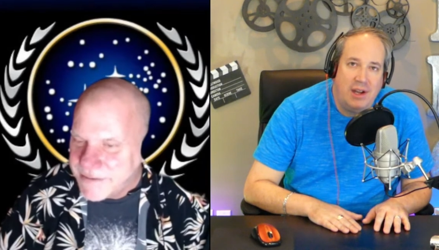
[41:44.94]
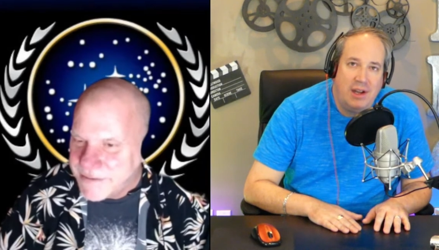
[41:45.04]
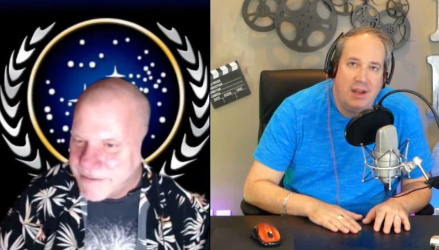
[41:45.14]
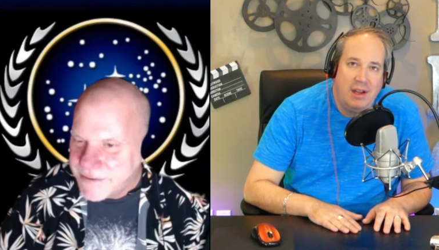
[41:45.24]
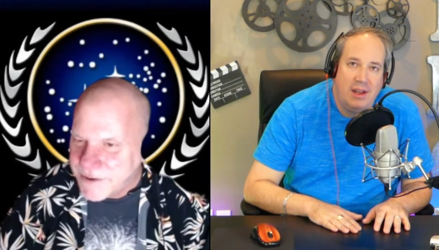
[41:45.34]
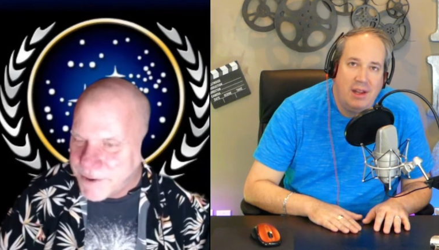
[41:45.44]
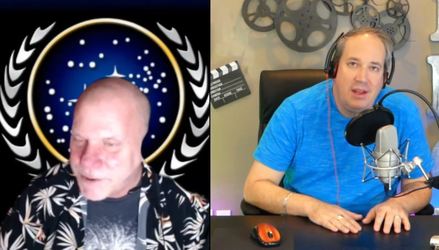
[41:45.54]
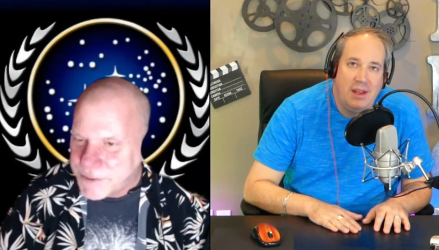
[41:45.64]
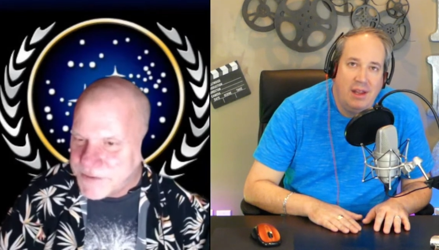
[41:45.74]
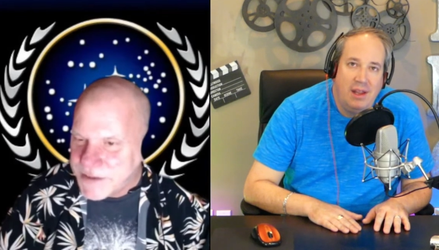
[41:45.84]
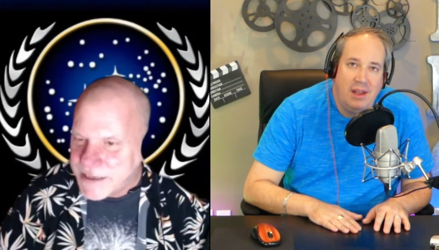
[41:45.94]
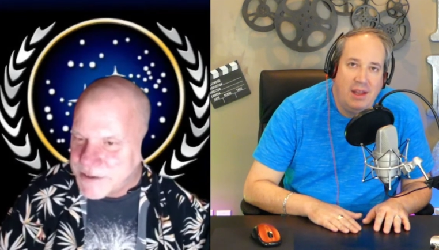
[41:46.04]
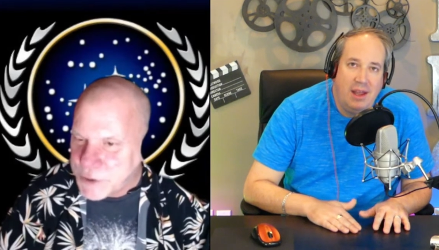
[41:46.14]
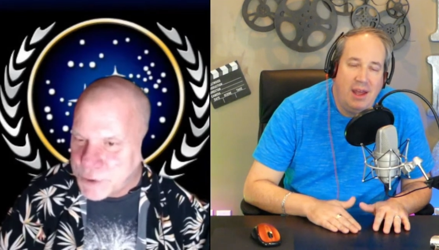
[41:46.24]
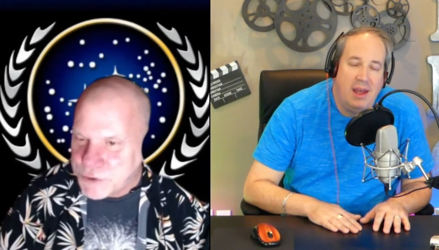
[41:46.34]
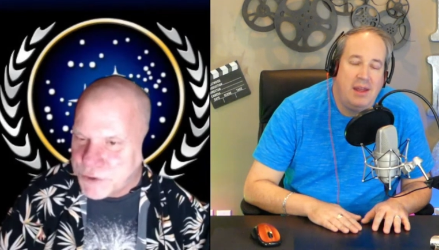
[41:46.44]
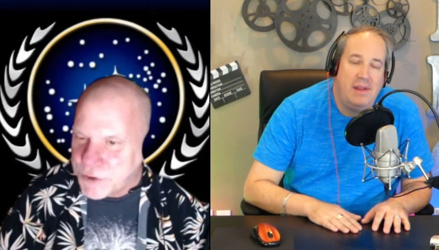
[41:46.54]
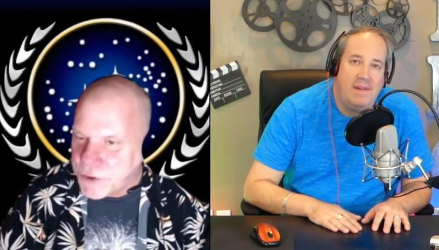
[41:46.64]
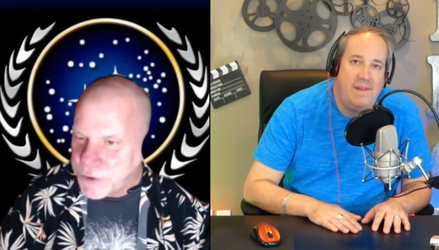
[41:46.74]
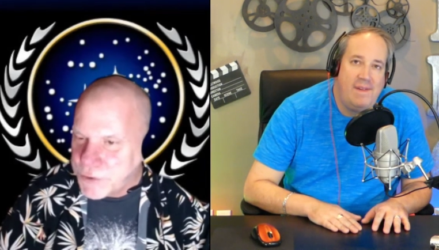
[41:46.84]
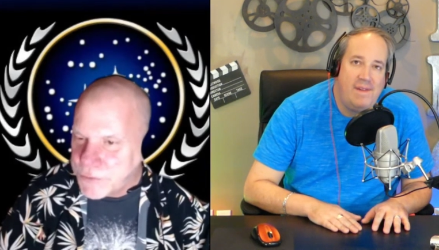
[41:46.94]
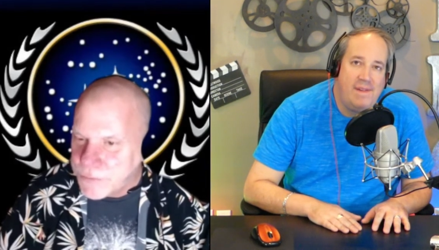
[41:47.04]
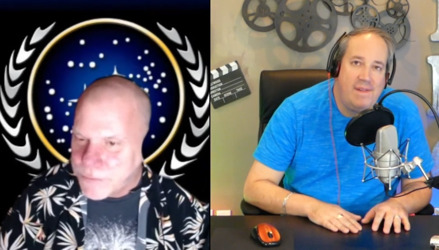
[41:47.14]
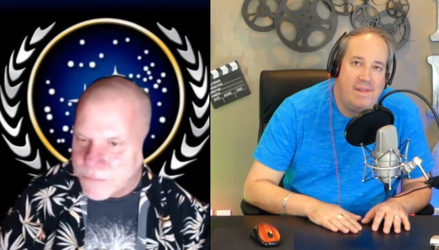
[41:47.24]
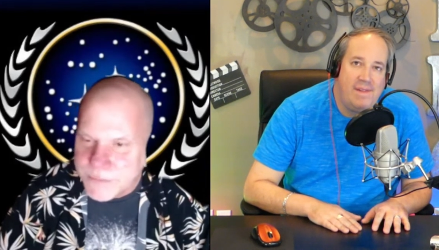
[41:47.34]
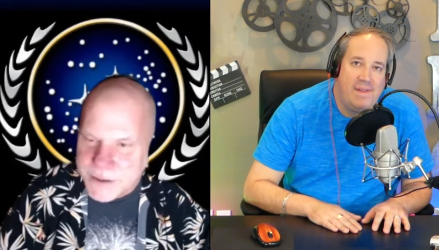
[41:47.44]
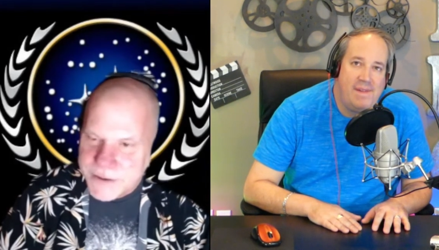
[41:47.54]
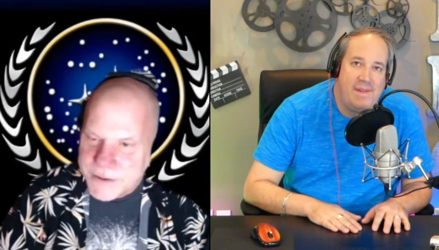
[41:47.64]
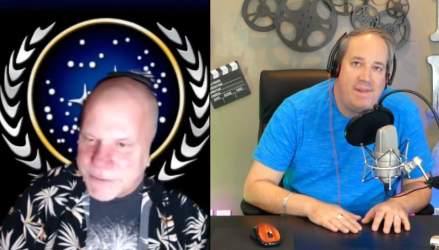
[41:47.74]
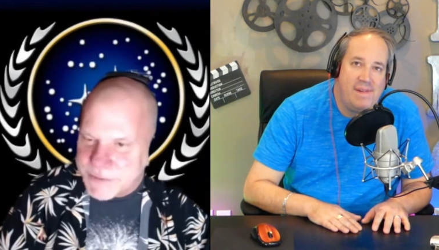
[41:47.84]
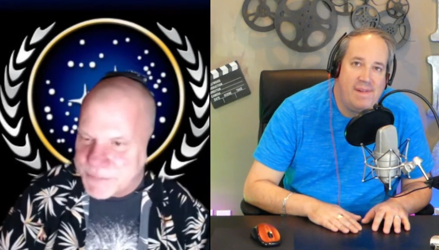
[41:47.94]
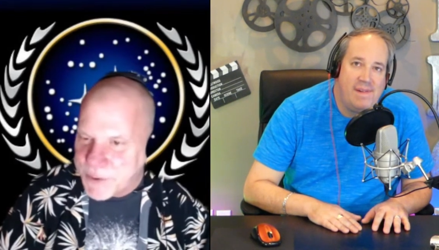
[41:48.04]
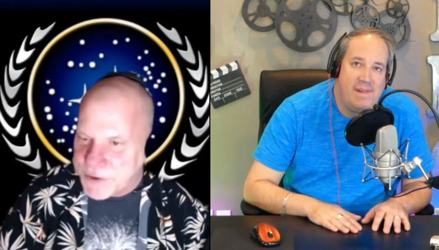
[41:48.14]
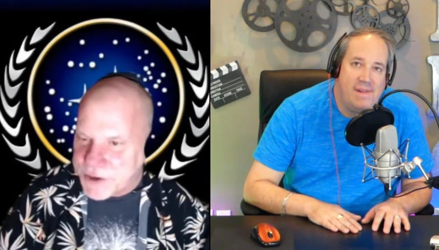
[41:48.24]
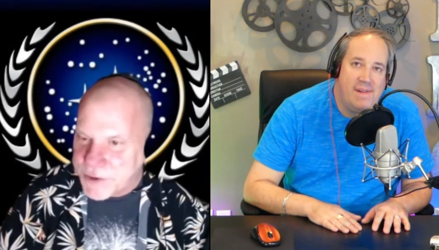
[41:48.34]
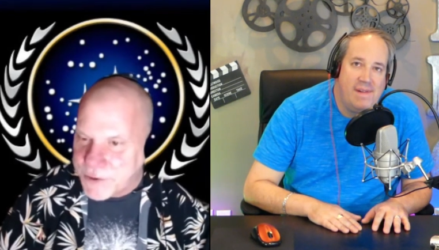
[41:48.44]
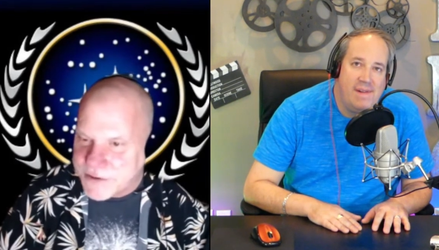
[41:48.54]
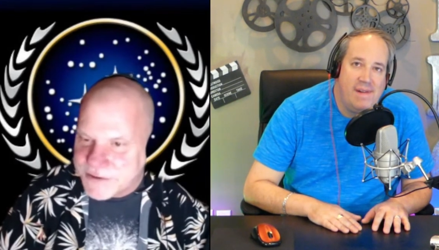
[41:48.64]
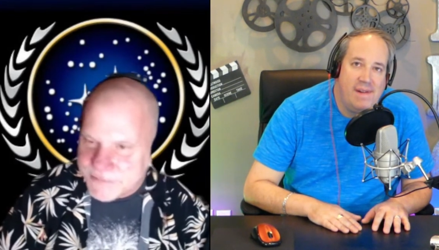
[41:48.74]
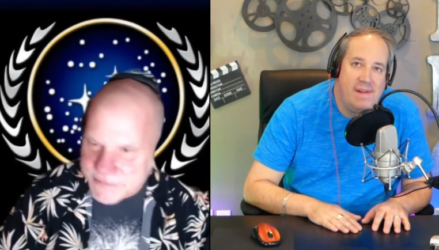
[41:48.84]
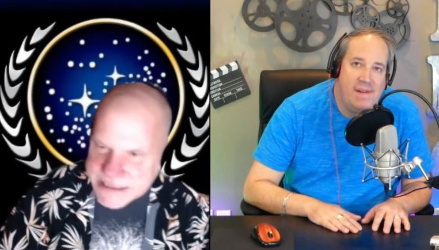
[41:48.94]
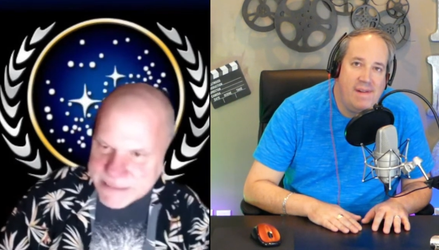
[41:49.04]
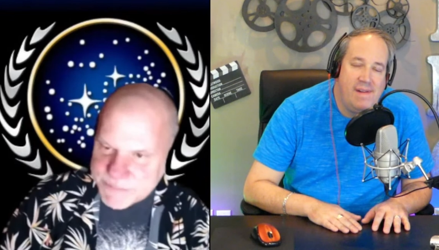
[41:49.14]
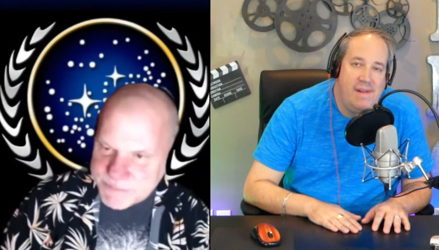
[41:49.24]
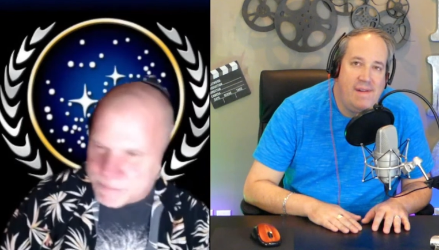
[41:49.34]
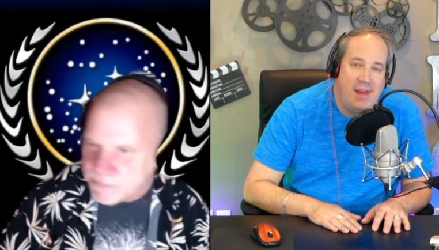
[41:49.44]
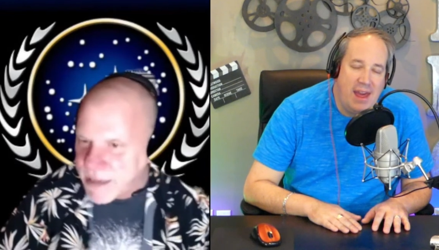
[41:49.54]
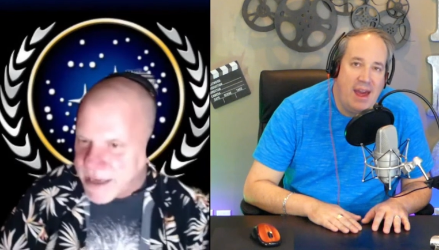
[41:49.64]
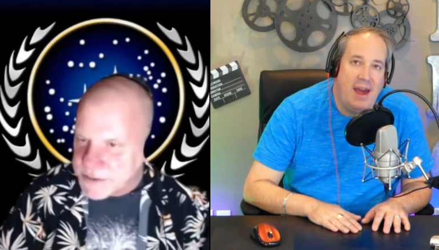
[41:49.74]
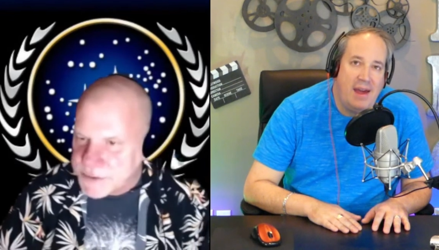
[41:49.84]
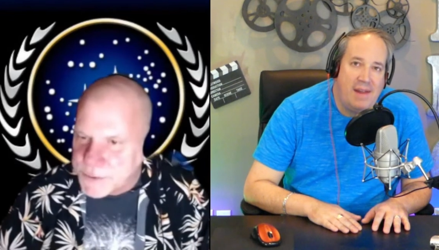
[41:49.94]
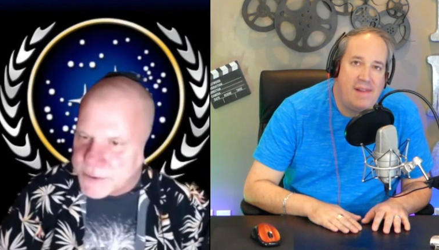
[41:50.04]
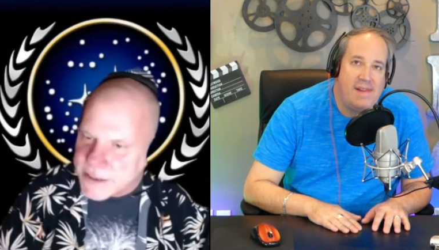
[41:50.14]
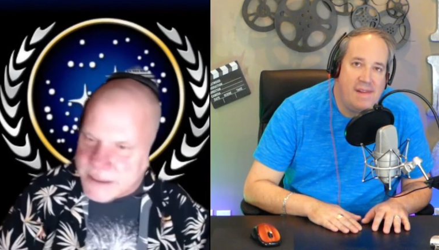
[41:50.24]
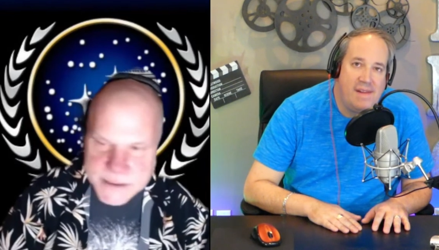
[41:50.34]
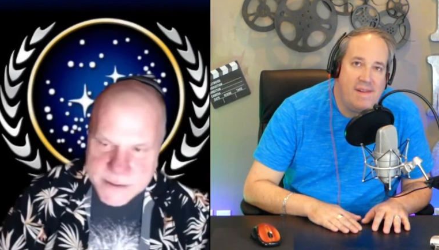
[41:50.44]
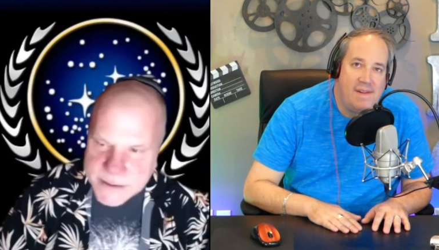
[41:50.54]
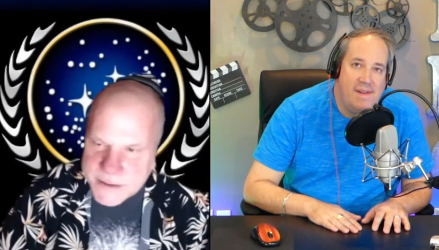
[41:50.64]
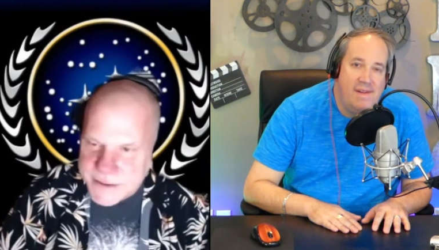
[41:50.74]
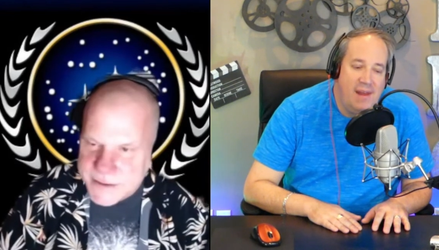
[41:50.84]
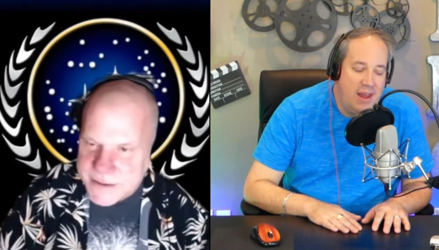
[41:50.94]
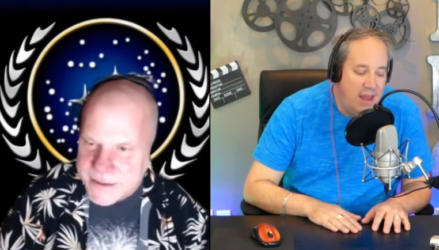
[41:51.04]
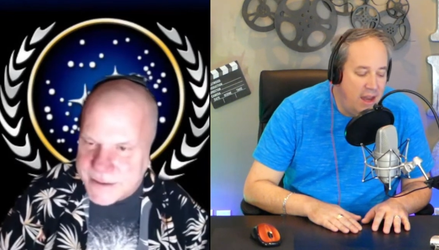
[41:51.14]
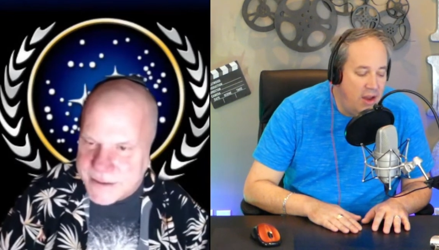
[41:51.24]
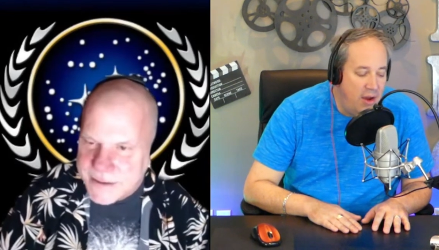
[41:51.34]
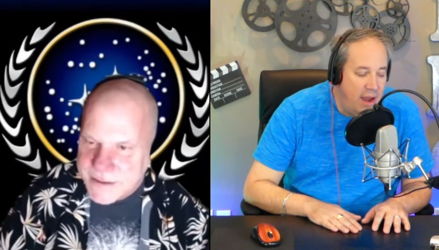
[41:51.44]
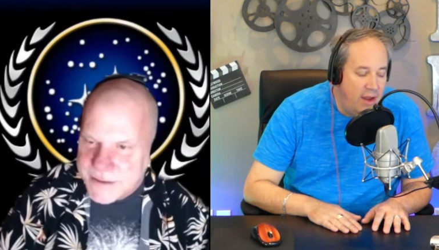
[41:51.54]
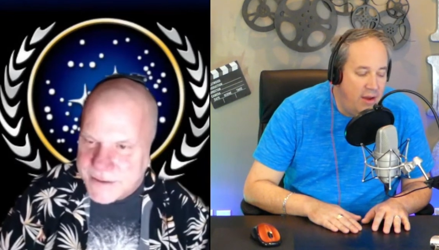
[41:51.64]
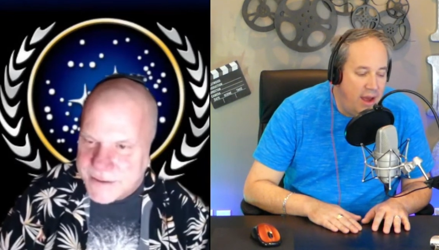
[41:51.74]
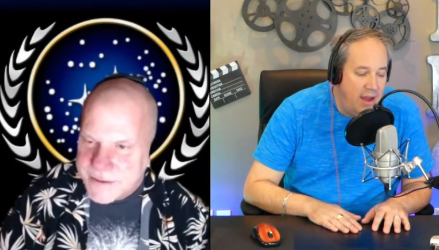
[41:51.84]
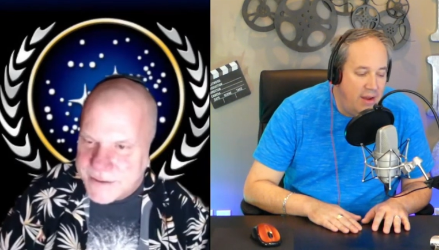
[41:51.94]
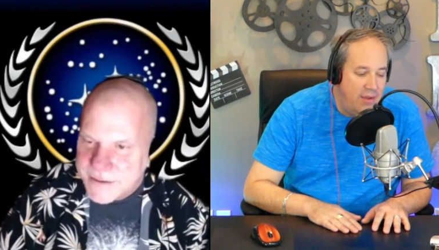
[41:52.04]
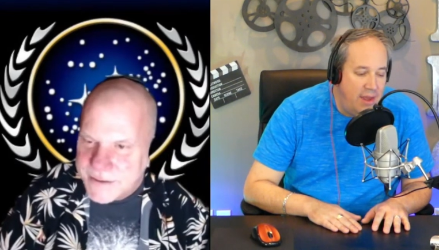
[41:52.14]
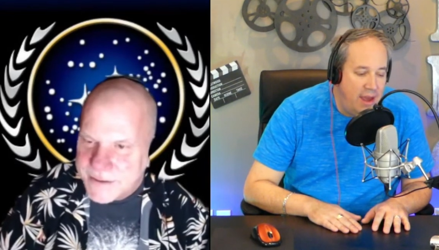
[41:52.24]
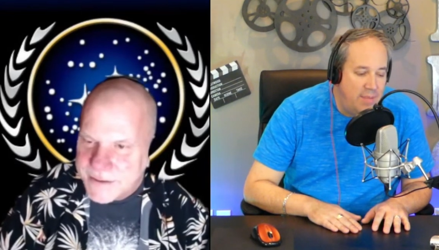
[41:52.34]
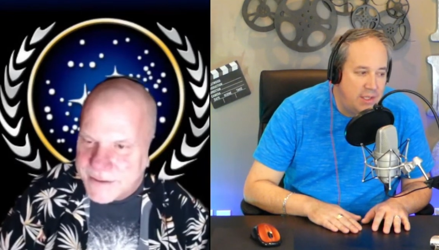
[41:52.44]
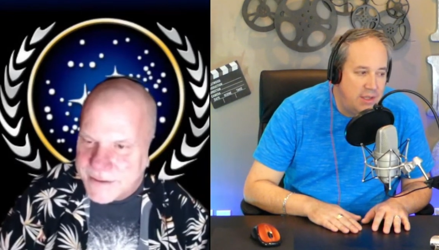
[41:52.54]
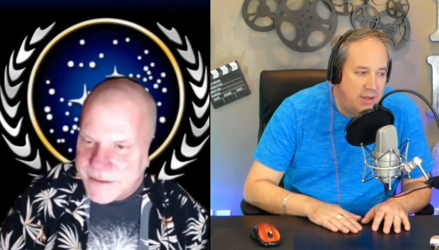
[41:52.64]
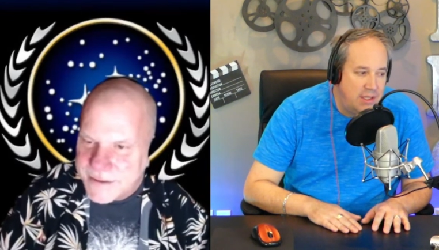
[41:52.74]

Speaker 1: executioner, who
Speaker 2: yeah.
Speaker 1: is part of Kirk's deep backstory.
Speaker 2: Yeah, yeah. No, I know, I know the episode